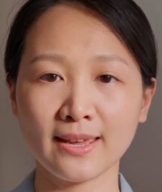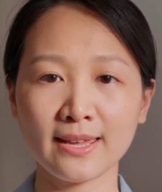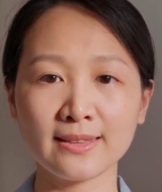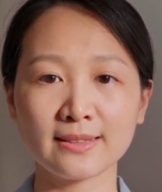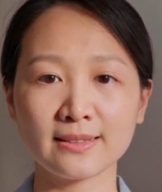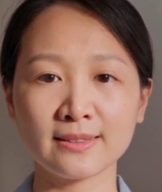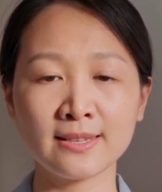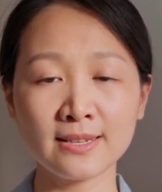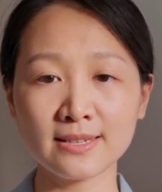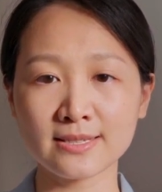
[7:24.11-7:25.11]
And
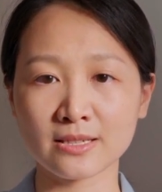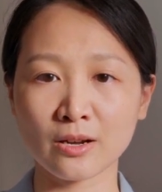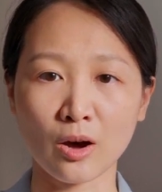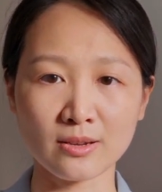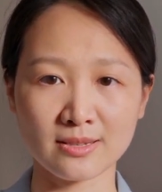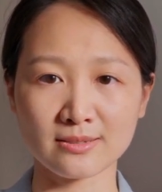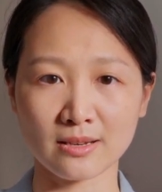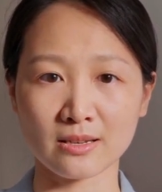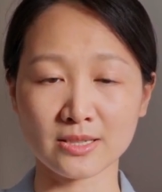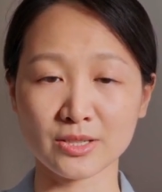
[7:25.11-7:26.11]
this causes
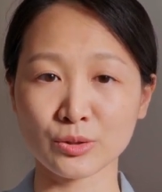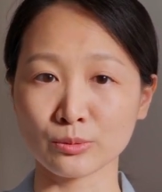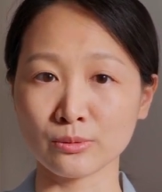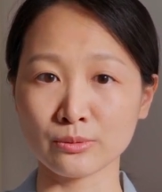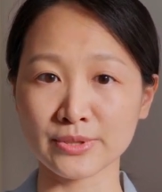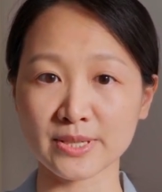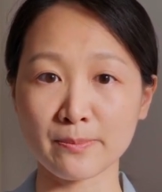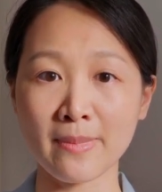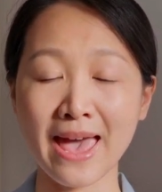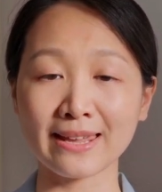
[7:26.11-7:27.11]
us to lose
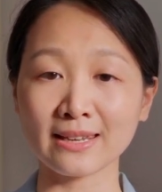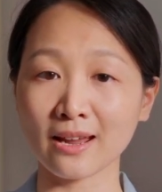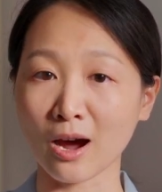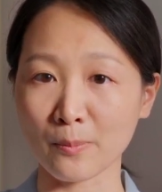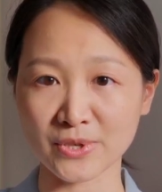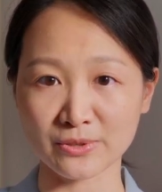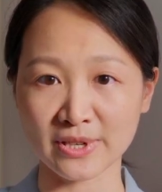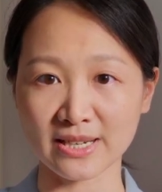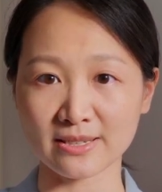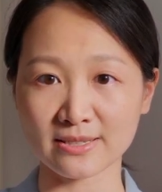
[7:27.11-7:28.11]
many
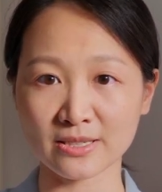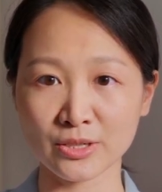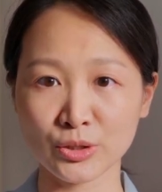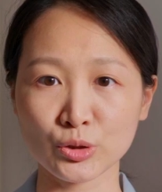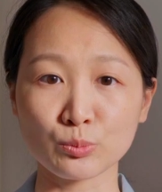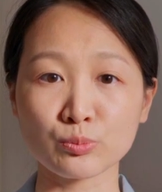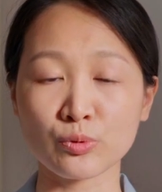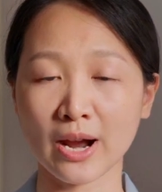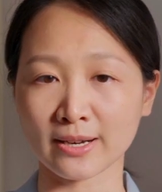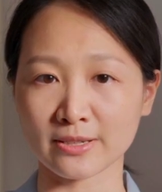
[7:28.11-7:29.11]
opportunities to
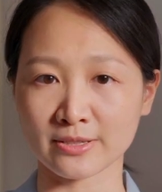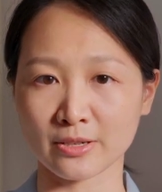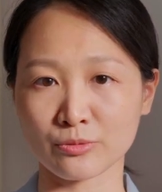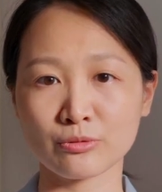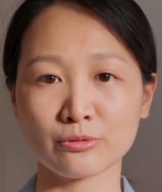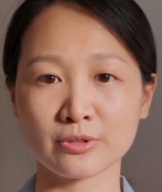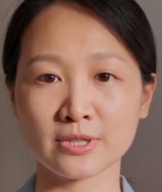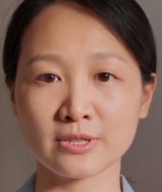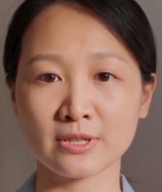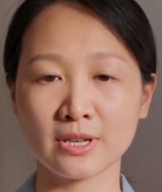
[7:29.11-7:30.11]
practice the
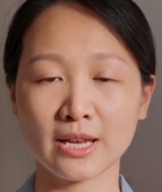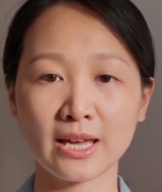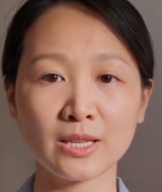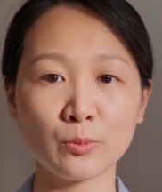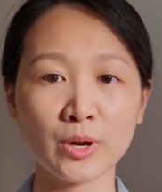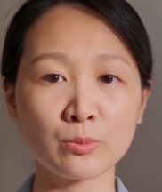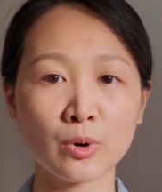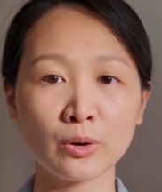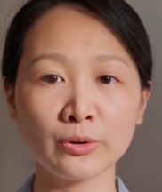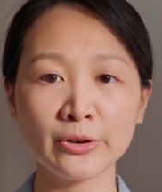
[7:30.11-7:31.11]
truth, and we
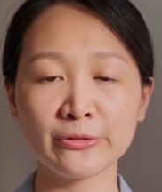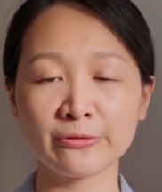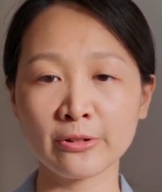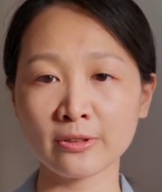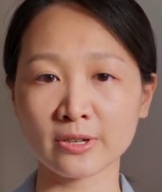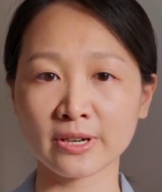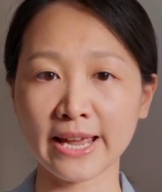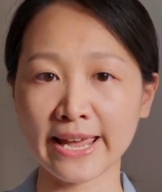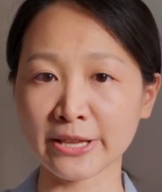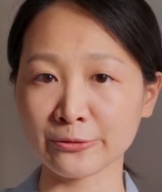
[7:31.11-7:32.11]
grow further
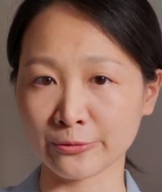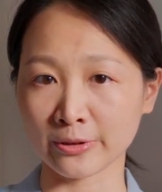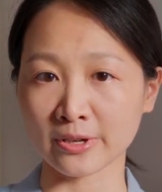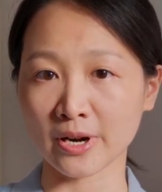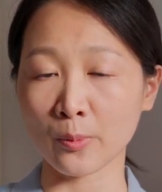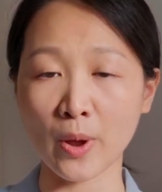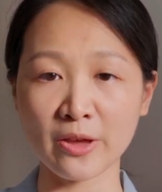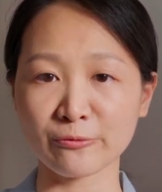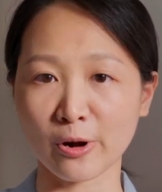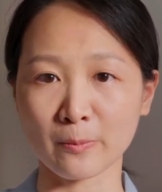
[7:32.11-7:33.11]
and further
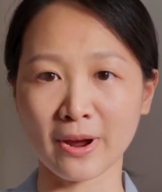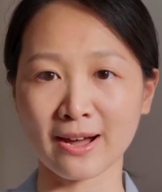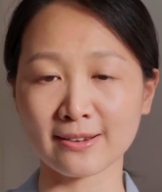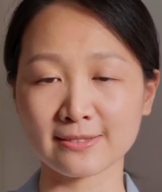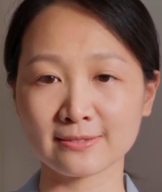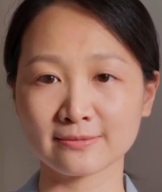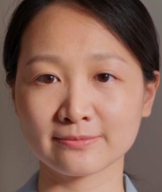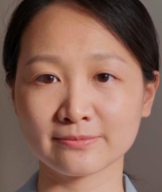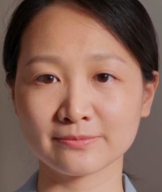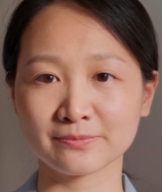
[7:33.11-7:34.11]
away from God.
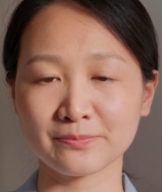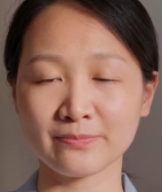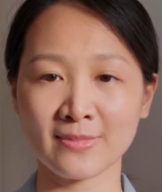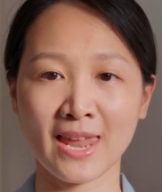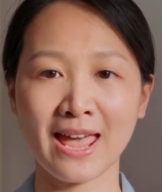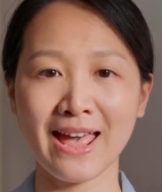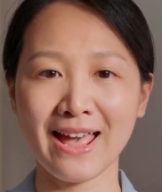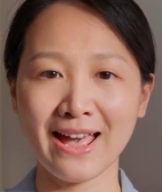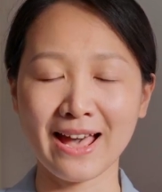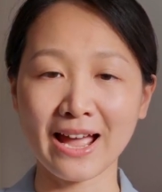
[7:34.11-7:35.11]

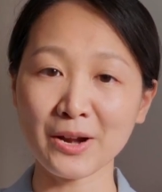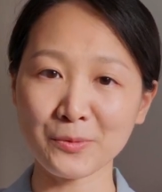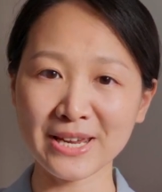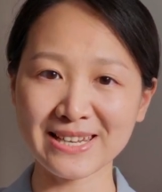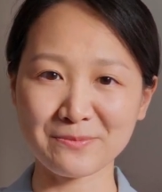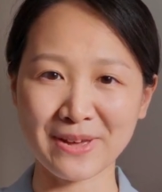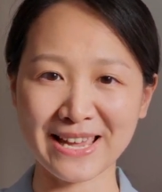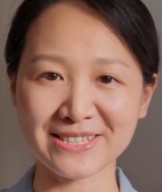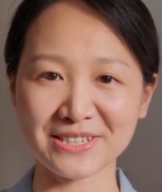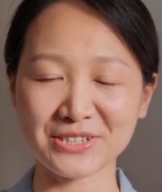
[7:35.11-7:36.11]
I read a
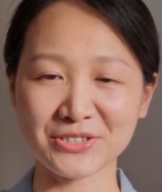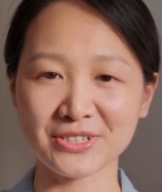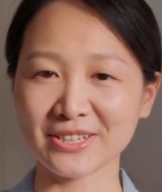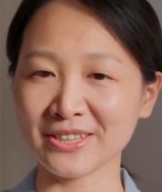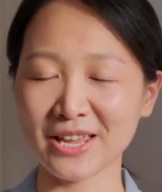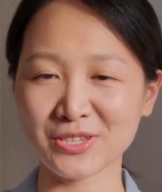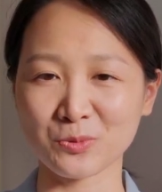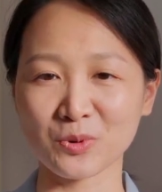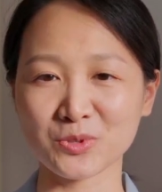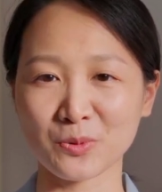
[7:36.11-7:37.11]
passage in a
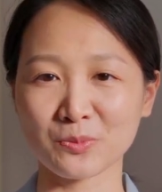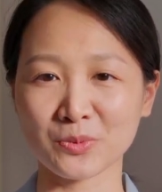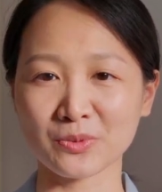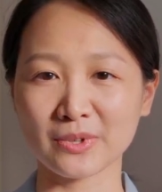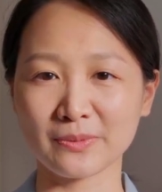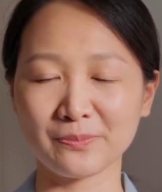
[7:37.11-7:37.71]
spiritual book.